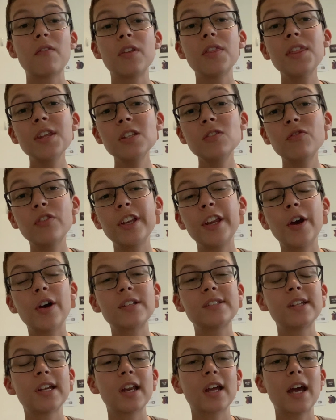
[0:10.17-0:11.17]
this video
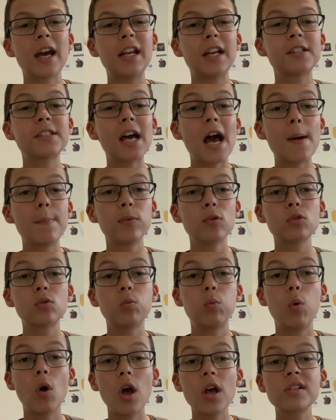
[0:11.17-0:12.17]
is dedicated to Apple's
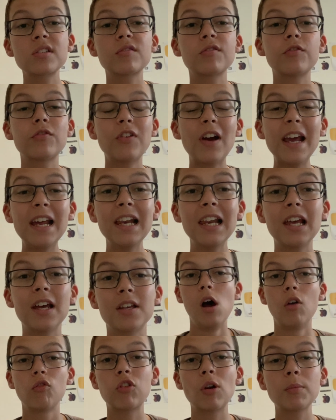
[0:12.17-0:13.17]
worst
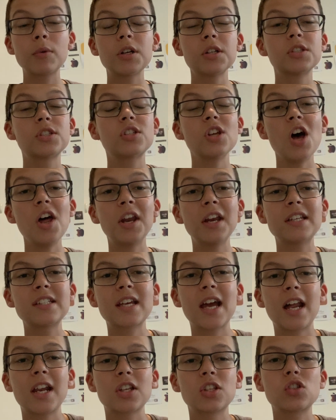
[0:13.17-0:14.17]
failures. From concerning to
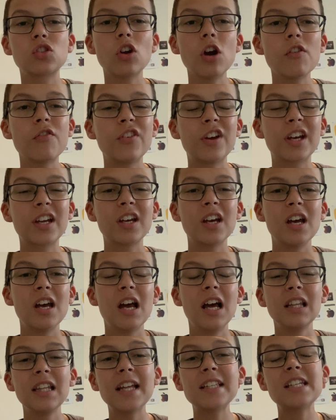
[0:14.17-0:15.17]
catastrophic,
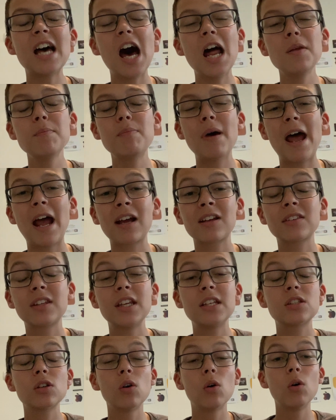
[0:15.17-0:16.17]
let's unpack
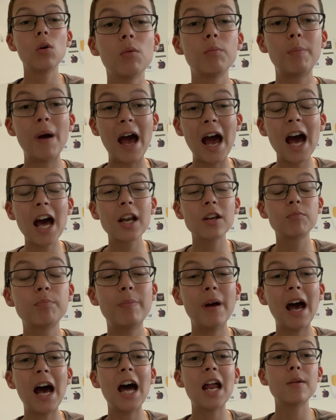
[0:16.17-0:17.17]
these bad
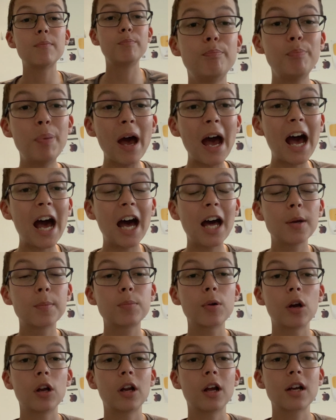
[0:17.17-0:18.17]

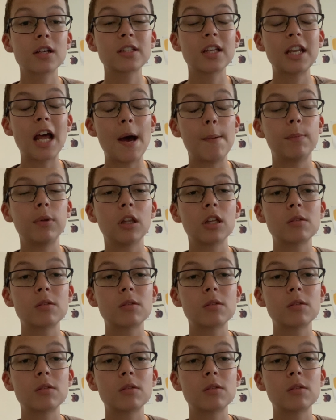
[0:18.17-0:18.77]
products that Apple has